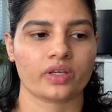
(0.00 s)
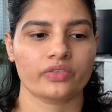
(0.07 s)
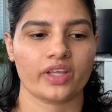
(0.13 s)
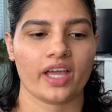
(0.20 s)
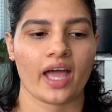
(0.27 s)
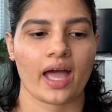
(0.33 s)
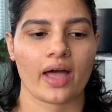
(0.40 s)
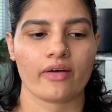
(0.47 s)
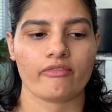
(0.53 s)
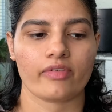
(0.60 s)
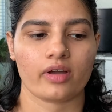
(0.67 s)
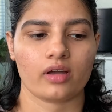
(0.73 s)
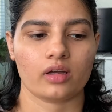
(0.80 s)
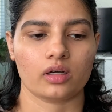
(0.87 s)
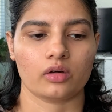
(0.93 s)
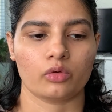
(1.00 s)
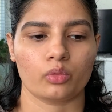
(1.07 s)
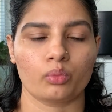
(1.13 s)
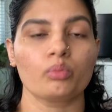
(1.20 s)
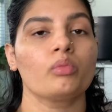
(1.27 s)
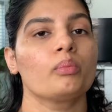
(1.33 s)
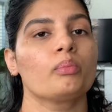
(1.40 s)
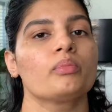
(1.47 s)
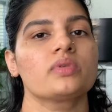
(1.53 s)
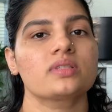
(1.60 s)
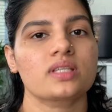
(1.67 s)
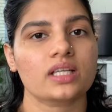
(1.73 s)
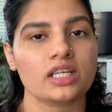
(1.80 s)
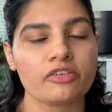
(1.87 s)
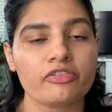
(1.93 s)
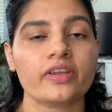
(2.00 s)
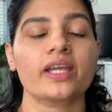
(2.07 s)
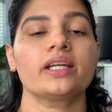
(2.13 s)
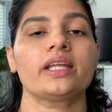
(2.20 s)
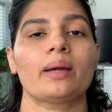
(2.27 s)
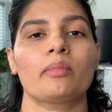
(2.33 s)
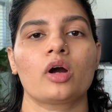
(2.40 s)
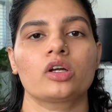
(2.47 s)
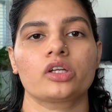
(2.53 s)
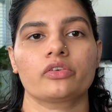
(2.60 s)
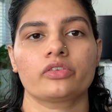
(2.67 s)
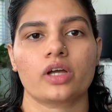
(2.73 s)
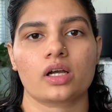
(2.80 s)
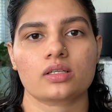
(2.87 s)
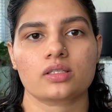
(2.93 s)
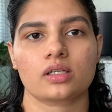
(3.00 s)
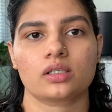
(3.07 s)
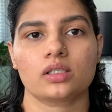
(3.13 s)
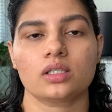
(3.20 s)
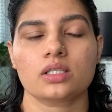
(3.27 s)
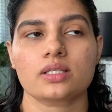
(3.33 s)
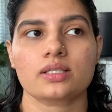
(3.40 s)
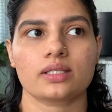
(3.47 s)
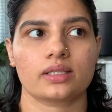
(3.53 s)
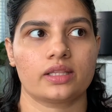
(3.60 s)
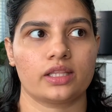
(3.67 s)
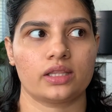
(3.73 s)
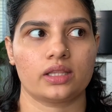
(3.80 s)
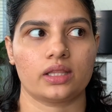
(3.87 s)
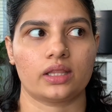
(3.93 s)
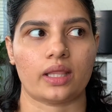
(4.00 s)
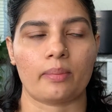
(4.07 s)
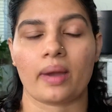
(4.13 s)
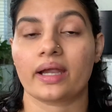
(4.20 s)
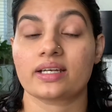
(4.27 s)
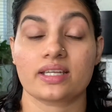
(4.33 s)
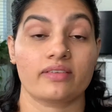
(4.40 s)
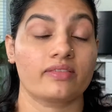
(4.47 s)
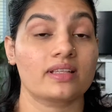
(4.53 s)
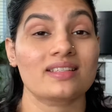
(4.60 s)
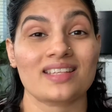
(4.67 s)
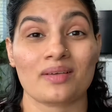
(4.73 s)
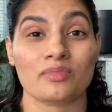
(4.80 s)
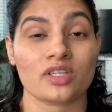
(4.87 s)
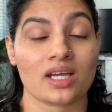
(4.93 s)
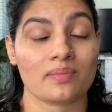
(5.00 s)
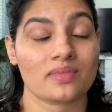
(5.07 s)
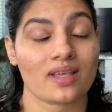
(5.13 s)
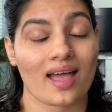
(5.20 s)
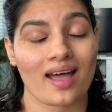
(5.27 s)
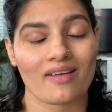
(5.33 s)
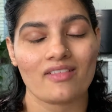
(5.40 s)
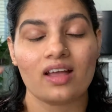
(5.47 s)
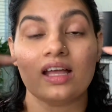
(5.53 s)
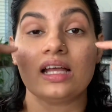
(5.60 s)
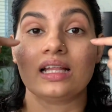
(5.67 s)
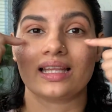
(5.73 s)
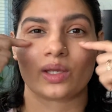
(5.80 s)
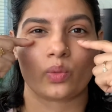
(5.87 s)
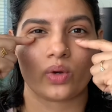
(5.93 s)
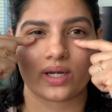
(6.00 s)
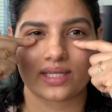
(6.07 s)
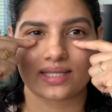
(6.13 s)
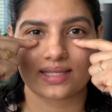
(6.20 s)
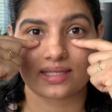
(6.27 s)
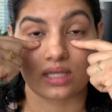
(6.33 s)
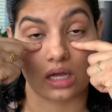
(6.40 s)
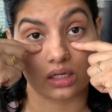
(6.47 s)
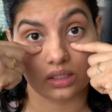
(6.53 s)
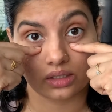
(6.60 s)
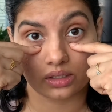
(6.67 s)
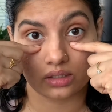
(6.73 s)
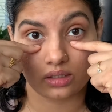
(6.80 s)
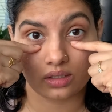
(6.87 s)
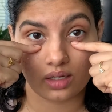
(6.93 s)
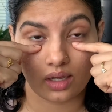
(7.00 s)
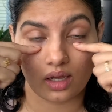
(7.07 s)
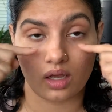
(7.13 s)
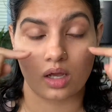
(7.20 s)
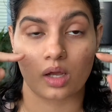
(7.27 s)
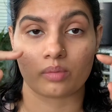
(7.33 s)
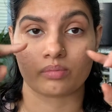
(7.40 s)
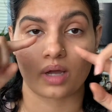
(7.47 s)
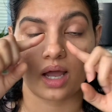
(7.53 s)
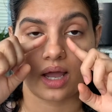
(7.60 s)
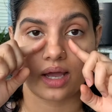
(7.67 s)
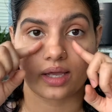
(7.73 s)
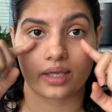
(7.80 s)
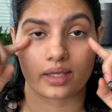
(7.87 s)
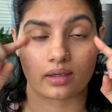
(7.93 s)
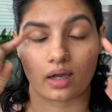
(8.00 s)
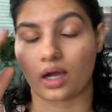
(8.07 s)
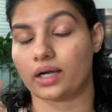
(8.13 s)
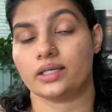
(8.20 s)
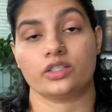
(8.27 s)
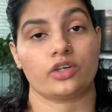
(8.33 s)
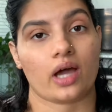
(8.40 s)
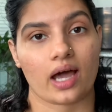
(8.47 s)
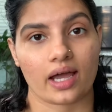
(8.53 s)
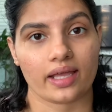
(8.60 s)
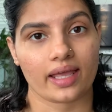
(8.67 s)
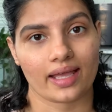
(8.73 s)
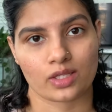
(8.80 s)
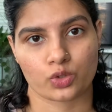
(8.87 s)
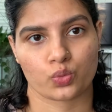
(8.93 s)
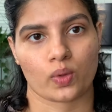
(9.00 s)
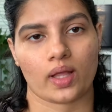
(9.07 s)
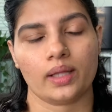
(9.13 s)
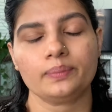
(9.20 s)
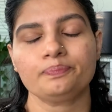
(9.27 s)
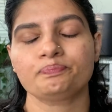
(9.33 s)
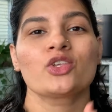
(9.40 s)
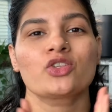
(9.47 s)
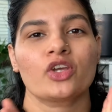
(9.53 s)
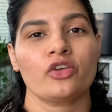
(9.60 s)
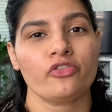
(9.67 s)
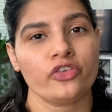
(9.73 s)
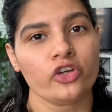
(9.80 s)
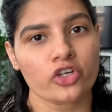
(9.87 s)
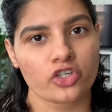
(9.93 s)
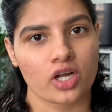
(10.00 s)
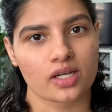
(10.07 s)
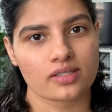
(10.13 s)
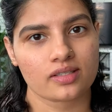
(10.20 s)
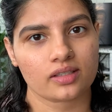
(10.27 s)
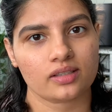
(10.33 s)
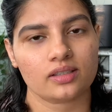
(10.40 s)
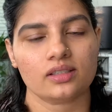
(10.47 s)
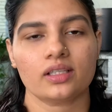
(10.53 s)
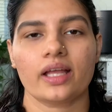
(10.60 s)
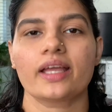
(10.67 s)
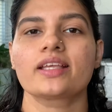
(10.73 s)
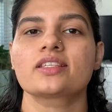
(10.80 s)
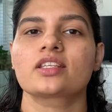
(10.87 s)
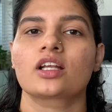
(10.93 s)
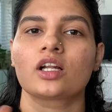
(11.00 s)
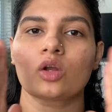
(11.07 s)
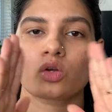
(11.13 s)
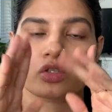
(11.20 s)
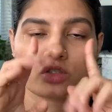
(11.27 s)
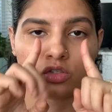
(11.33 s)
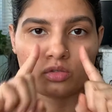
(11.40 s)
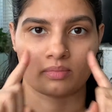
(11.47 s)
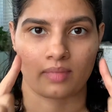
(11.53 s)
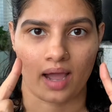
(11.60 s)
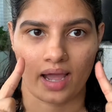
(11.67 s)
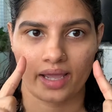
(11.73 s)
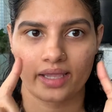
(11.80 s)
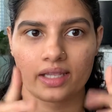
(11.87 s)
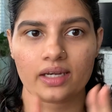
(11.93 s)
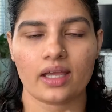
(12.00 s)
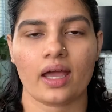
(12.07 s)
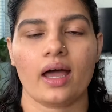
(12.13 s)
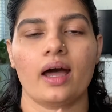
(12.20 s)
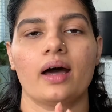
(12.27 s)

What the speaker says: they have a significant amount of dark circles. They might even sometimes have like very sunken under eye as well. So if your dark circle is close to mine,